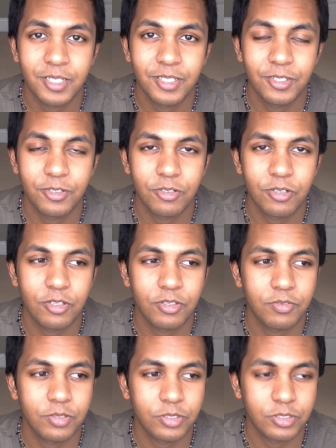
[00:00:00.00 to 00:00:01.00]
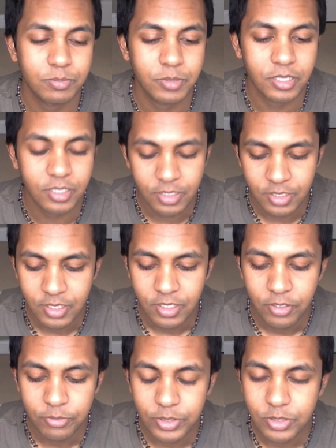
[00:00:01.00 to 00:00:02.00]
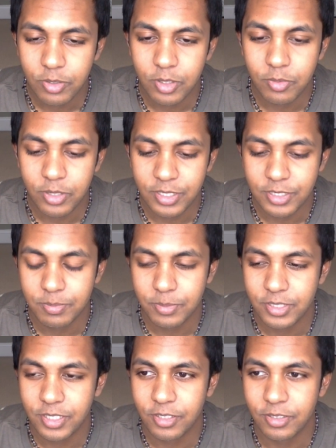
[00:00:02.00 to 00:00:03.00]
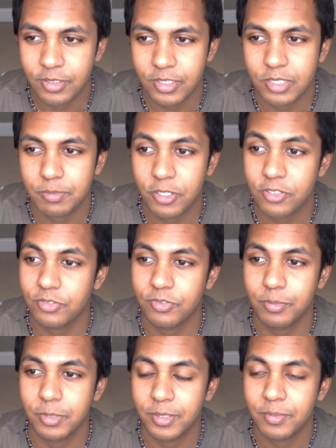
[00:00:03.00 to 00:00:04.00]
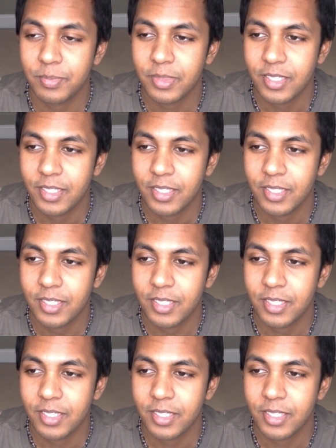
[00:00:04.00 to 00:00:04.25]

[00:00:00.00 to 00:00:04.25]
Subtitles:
you know, all of those, but 321 is particularly special for me,